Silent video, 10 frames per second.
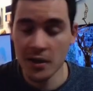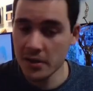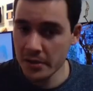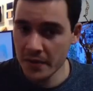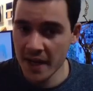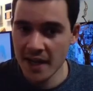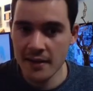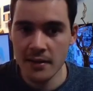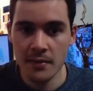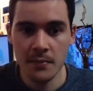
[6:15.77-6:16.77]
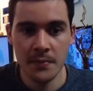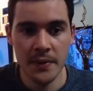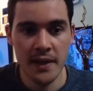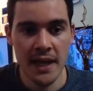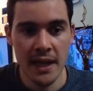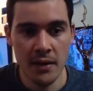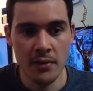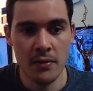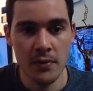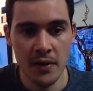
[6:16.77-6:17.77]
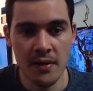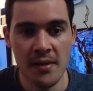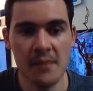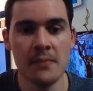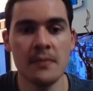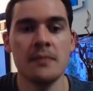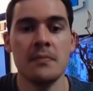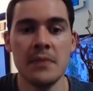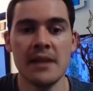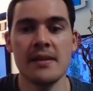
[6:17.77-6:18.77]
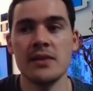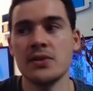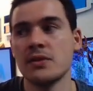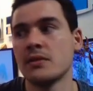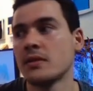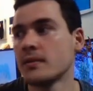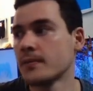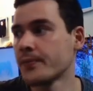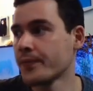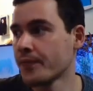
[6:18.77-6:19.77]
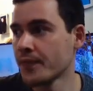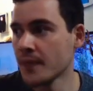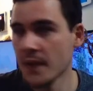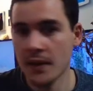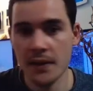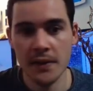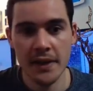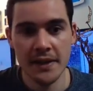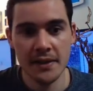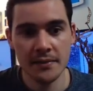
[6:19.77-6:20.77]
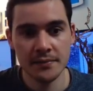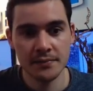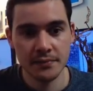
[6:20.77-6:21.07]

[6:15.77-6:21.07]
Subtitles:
not an array, but a ROS message. Alright.